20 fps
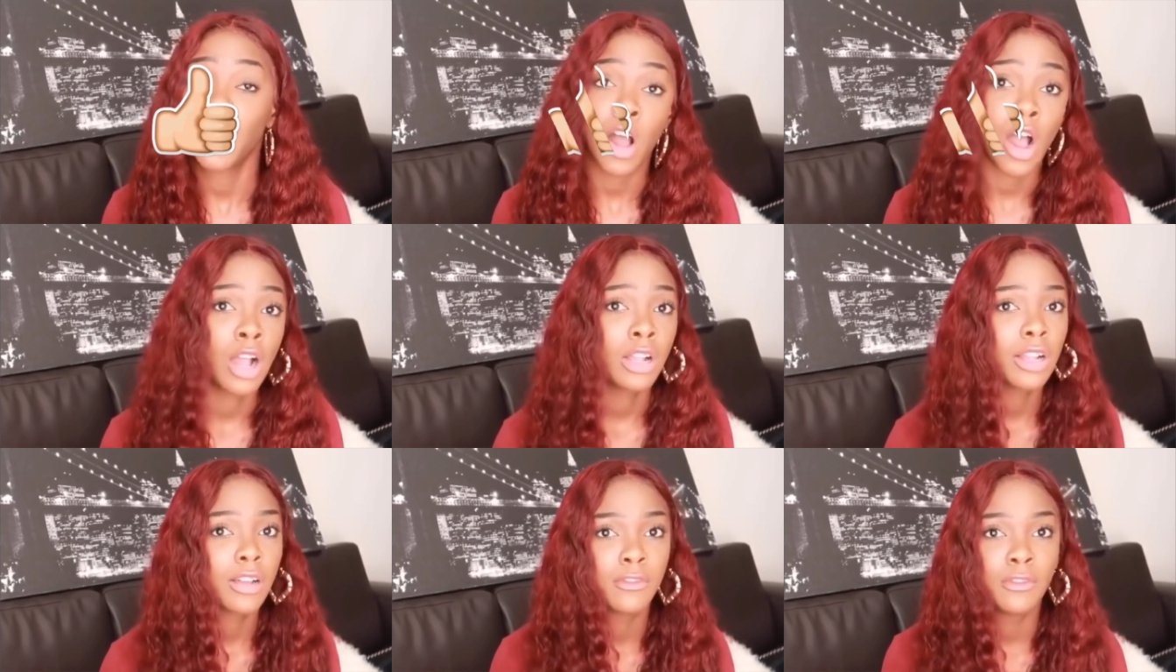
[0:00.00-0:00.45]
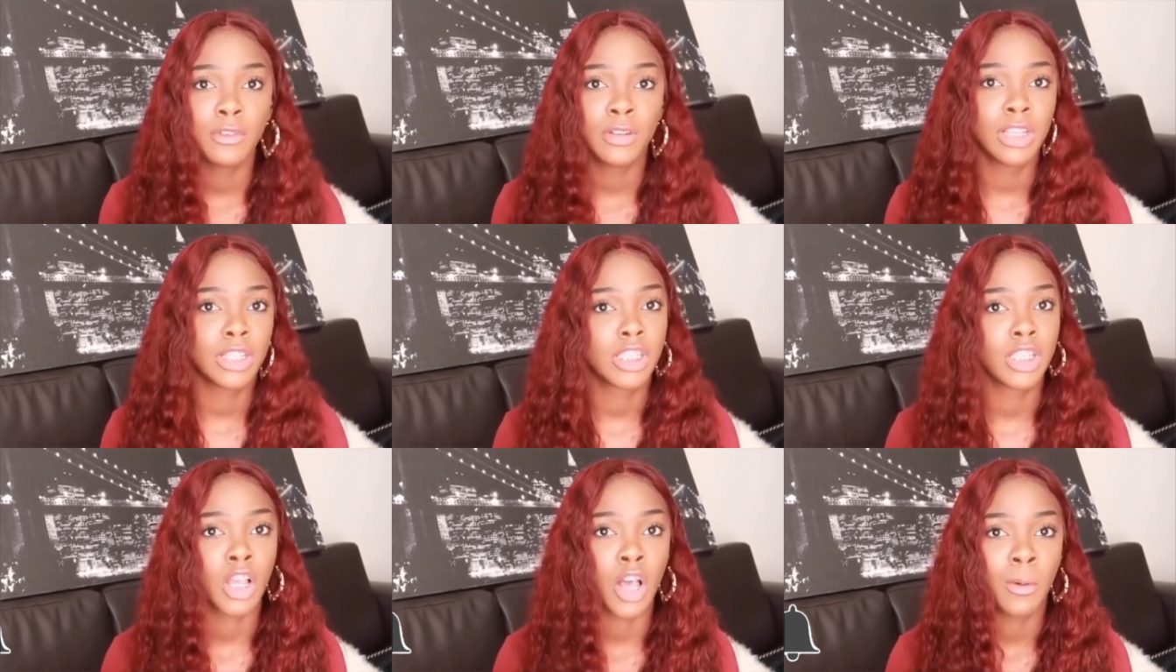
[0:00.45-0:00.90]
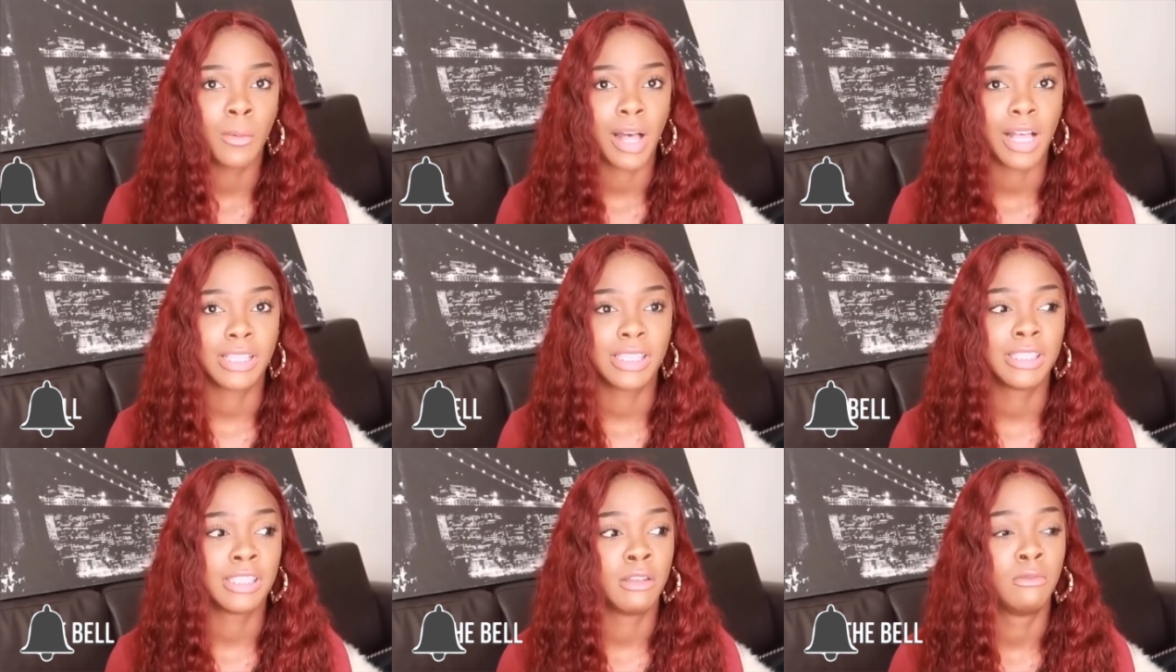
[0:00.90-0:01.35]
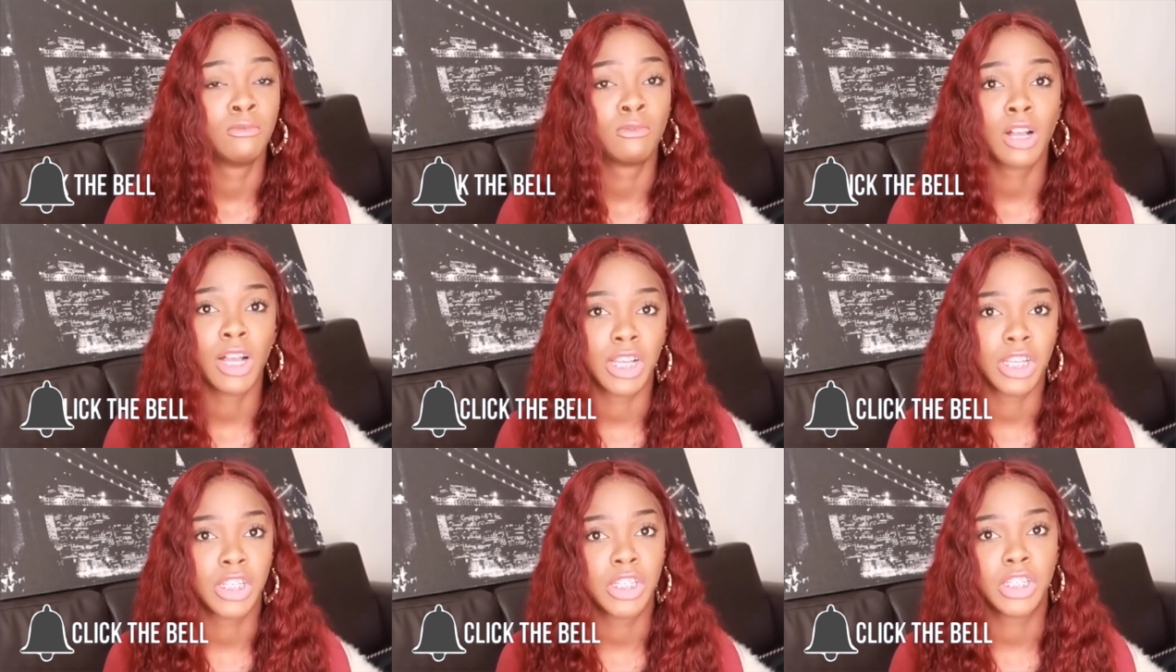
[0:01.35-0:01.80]
to put all our food into to-go boxes and
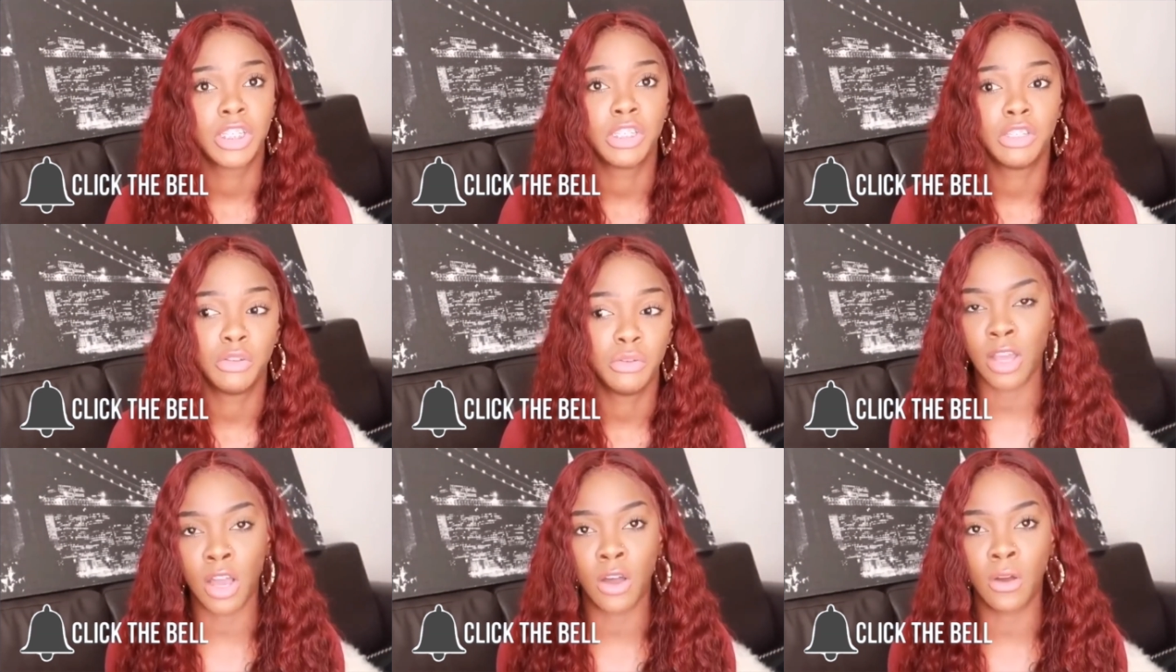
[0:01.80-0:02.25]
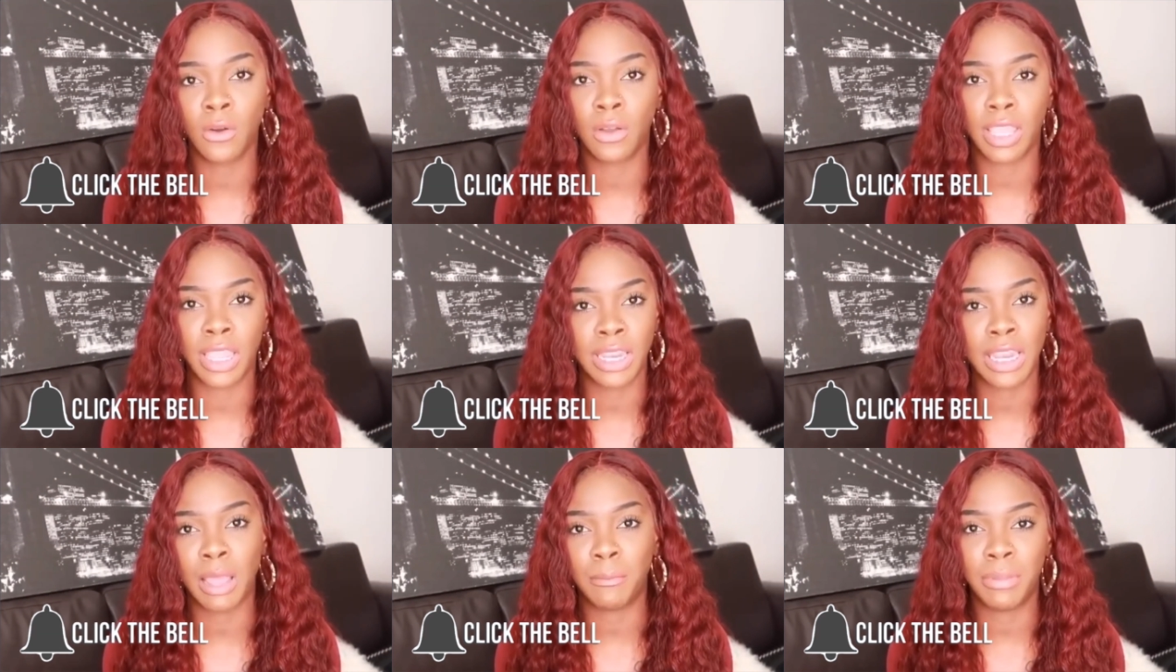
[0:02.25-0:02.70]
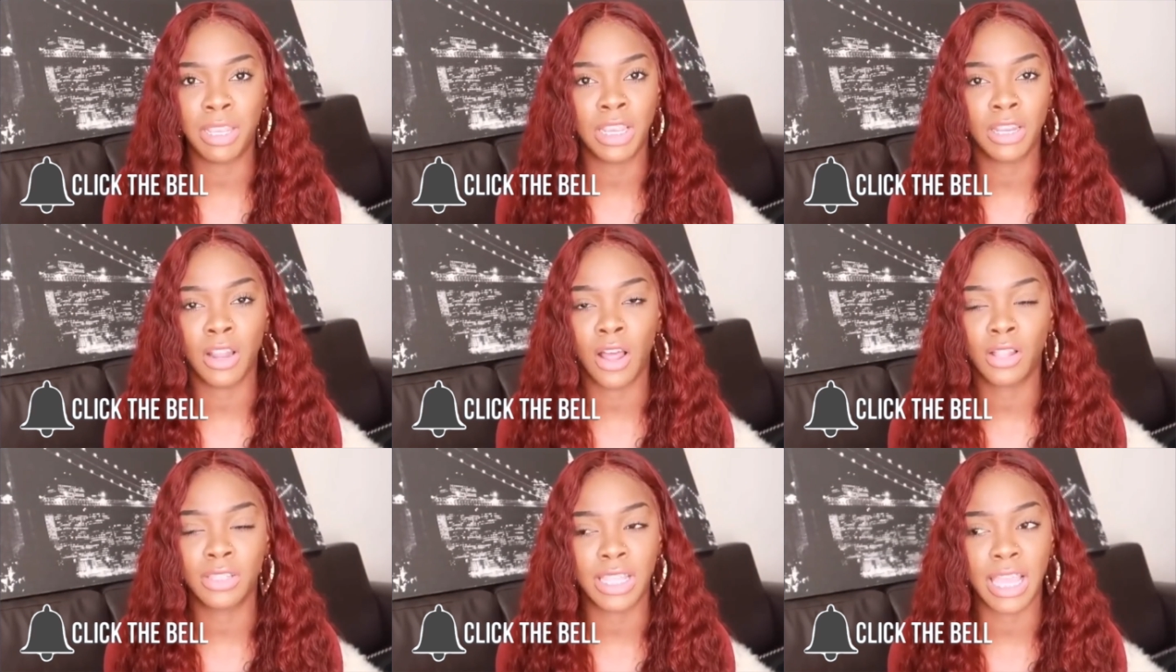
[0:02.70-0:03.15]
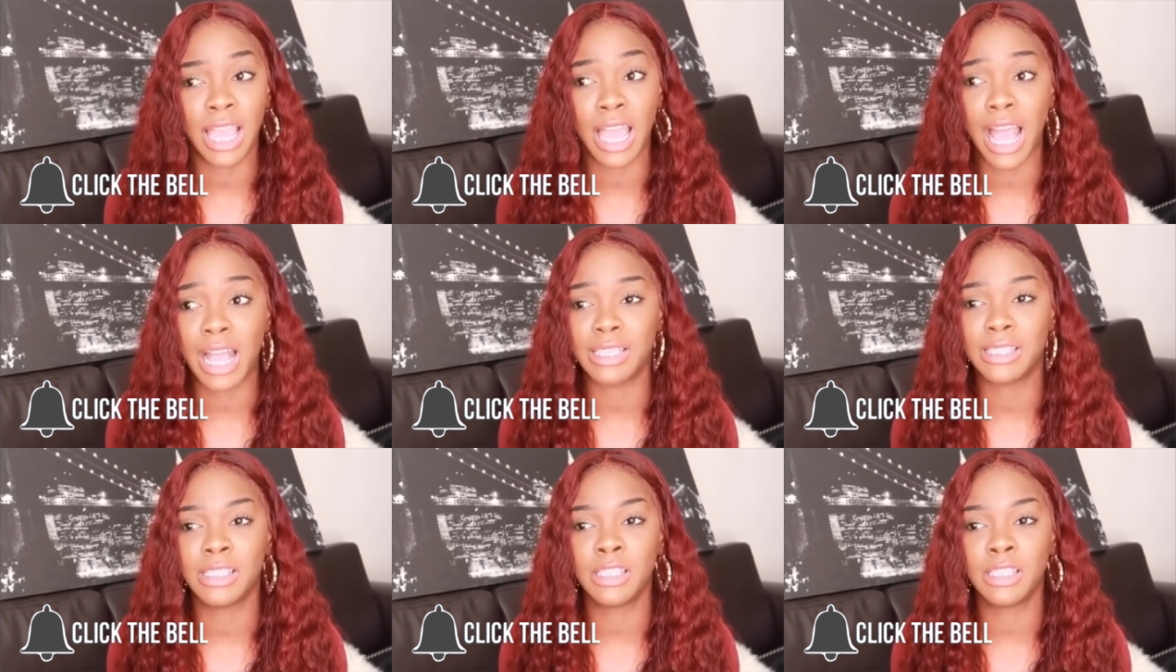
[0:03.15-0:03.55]
rush, you know, kidnapping and all that.